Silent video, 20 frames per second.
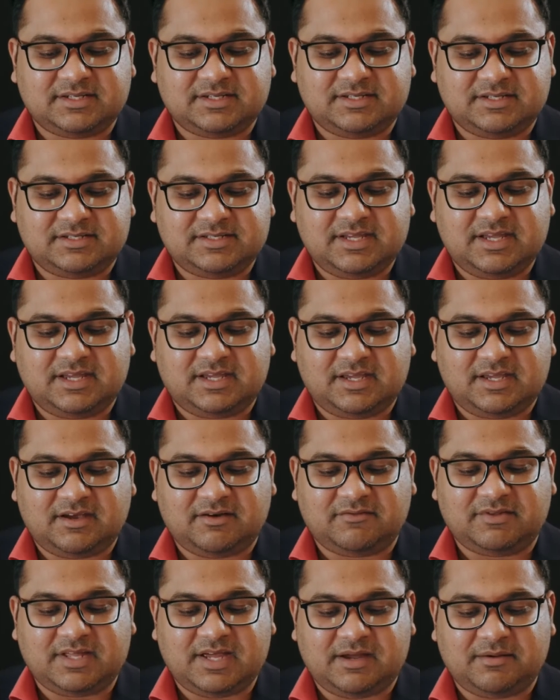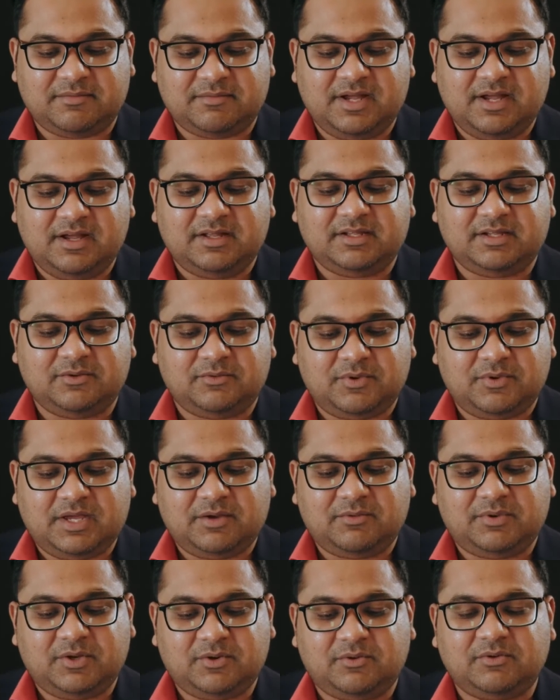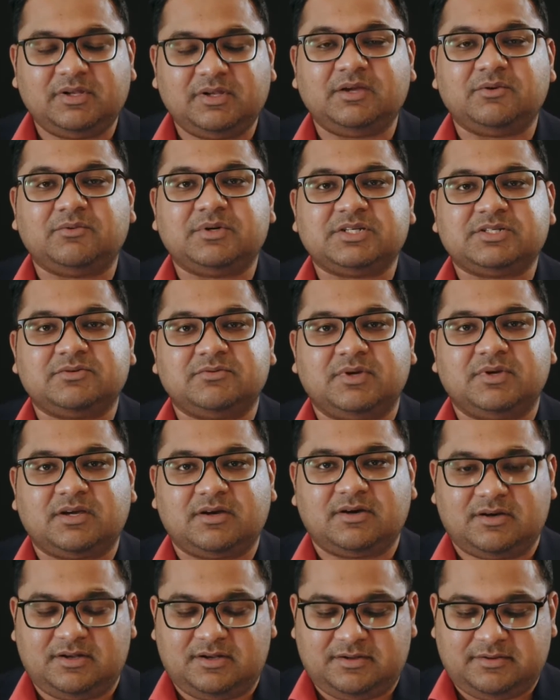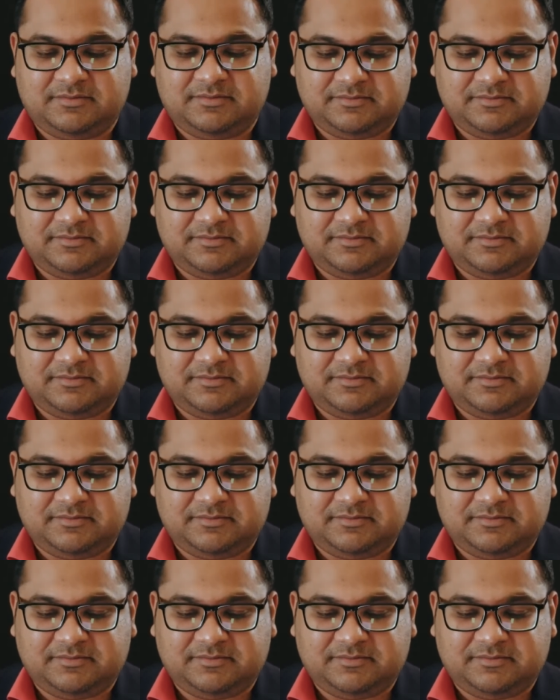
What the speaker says: to take care of them the way we only wish we could.